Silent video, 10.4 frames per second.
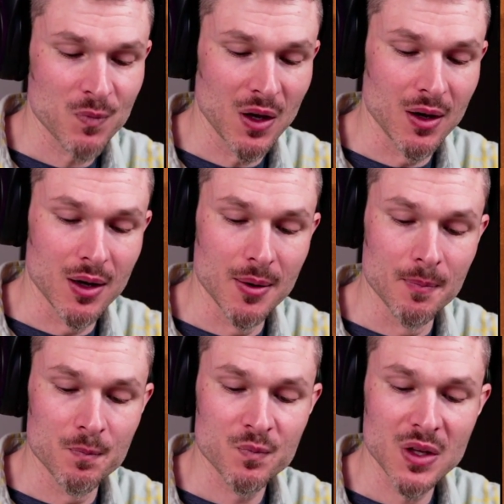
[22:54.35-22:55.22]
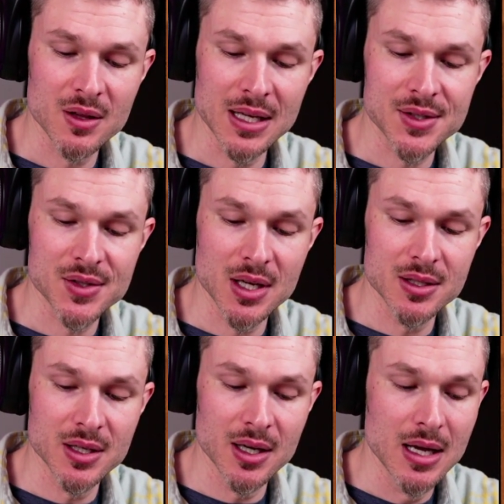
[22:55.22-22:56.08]
Um, that
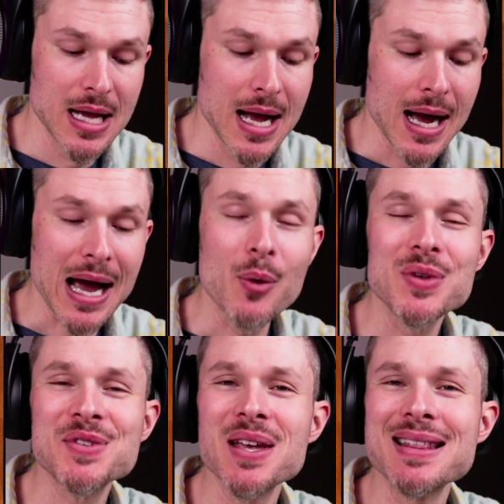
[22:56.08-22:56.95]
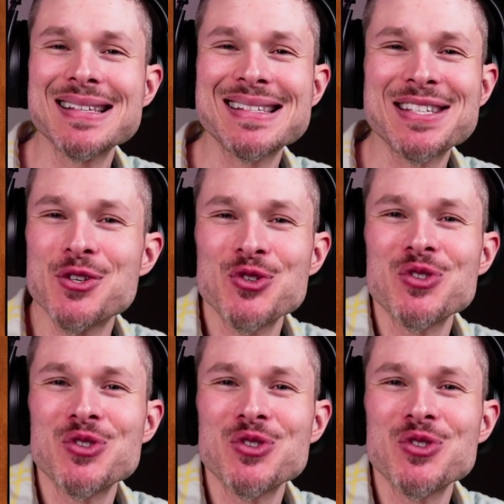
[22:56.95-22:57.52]
said, uh, I would say this is just